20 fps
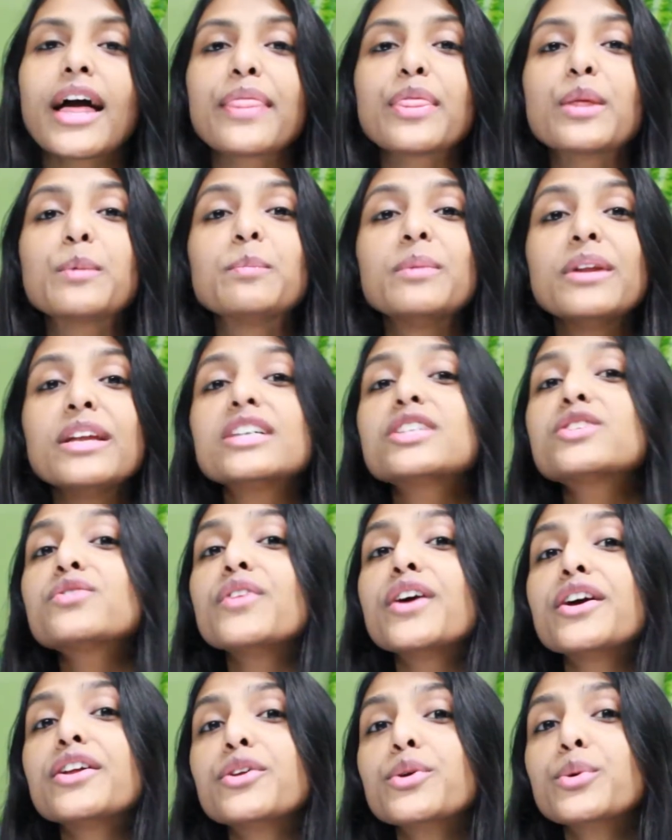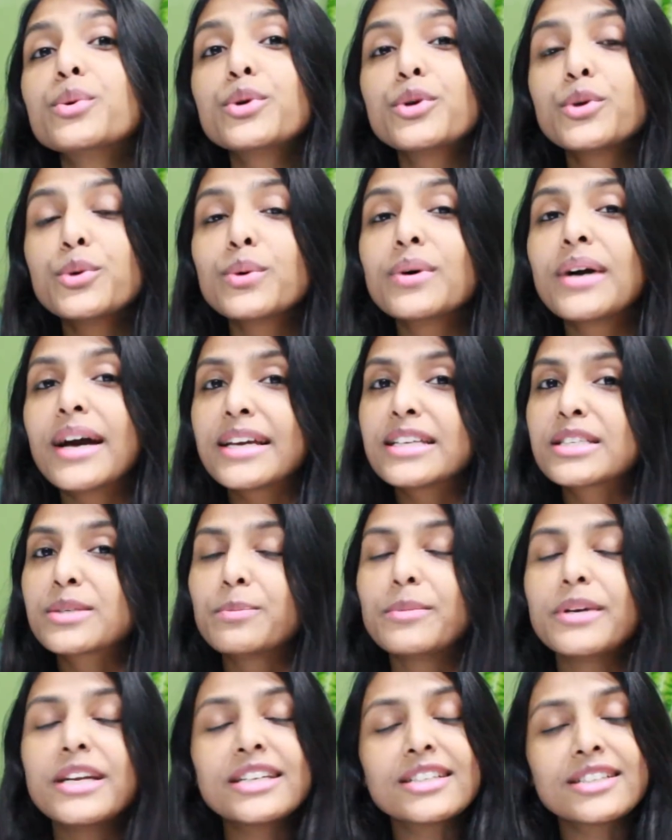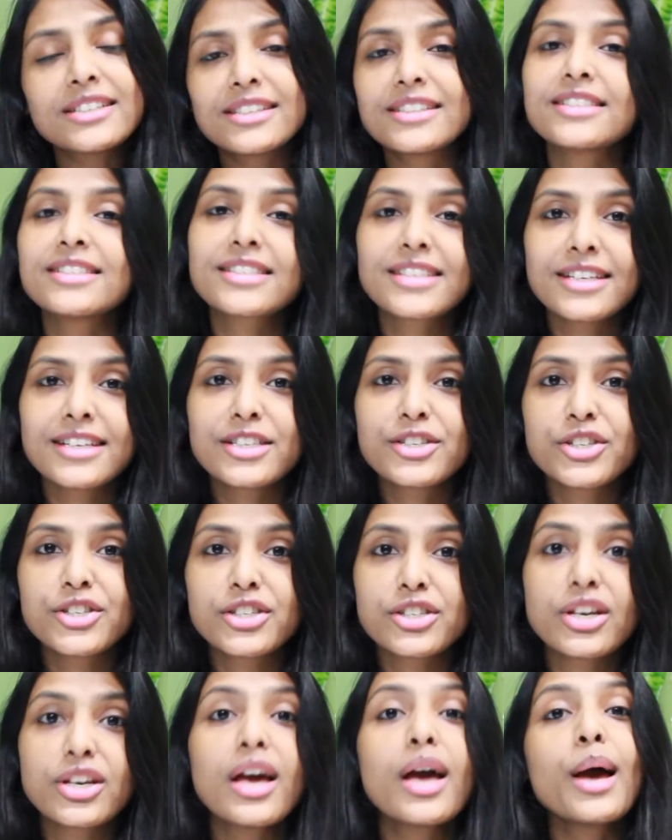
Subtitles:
and the place where you two guys meet is Kijiji.